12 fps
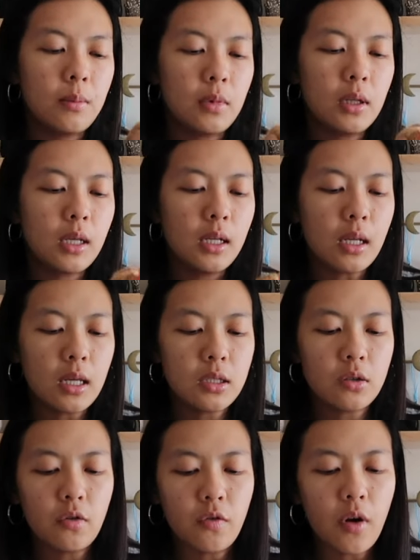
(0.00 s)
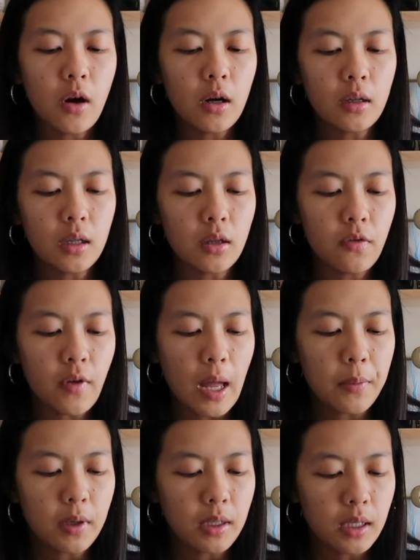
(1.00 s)
looking nice so far, and like the
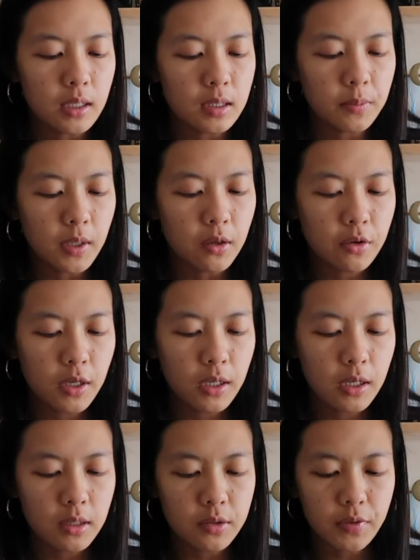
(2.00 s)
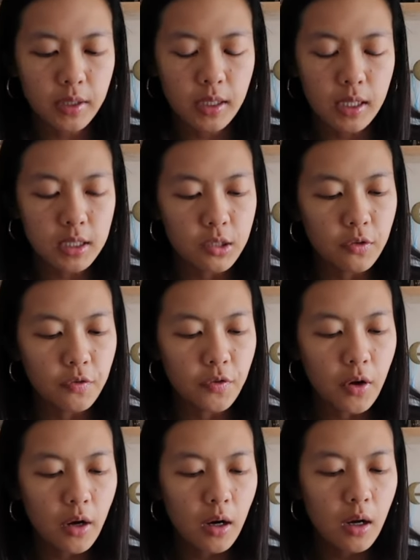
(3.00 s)
fabric that is being created is really nice so
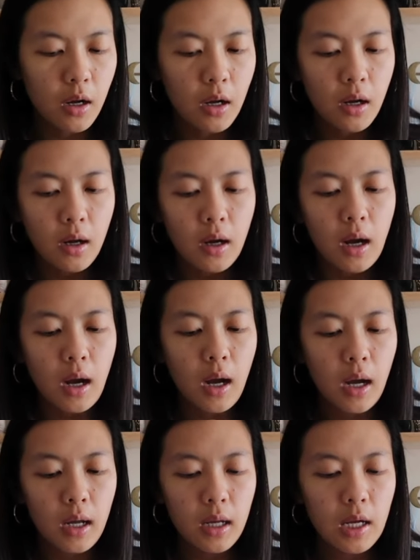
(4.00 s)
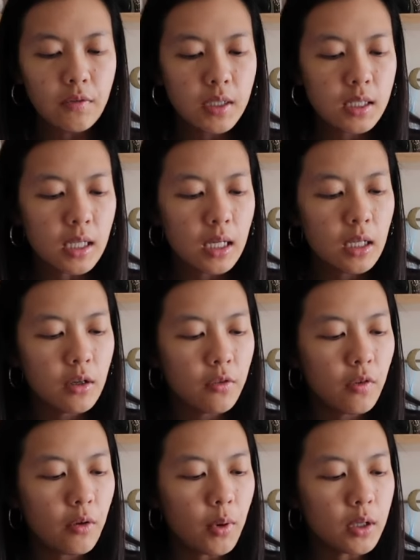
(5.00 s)
far. I haven't decided
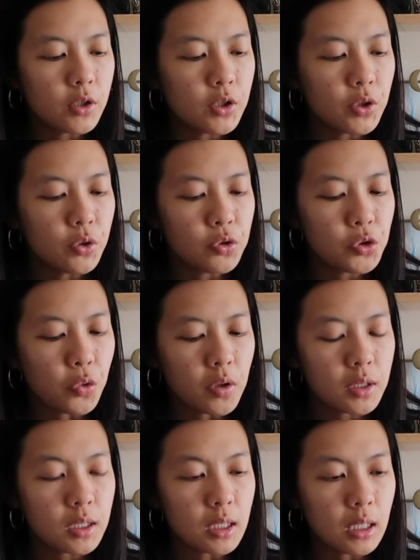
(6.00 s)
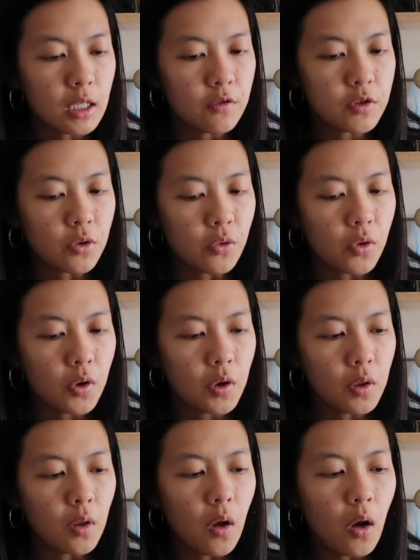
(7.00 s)
if I want to do short sleeves
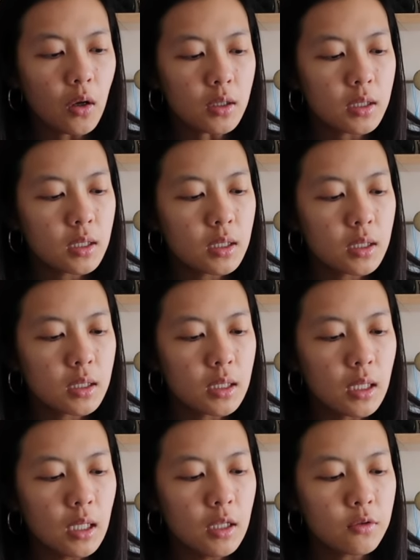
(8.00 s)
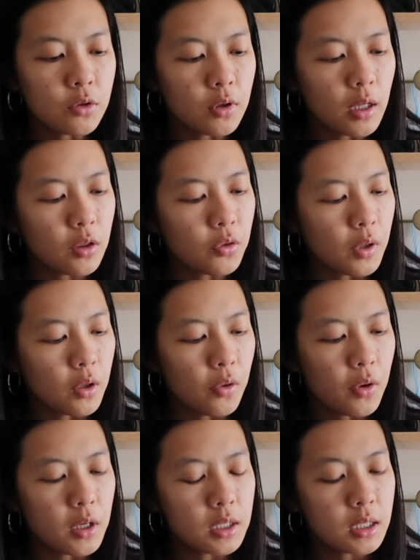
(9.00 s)
or long sleeves or like
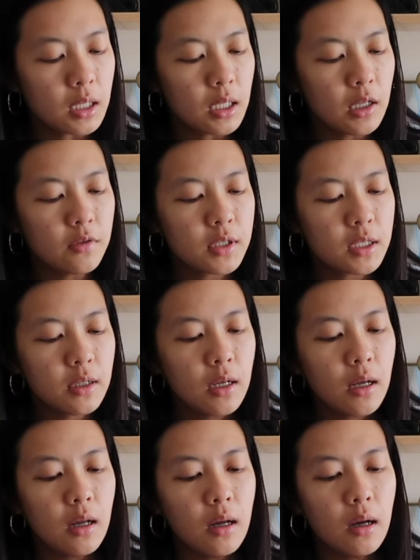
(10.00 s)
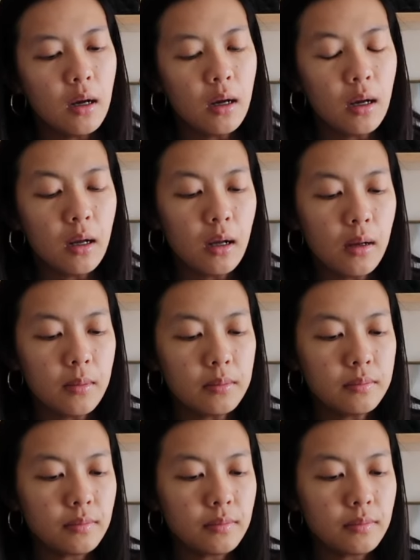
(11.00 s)
3/4 sleeves. I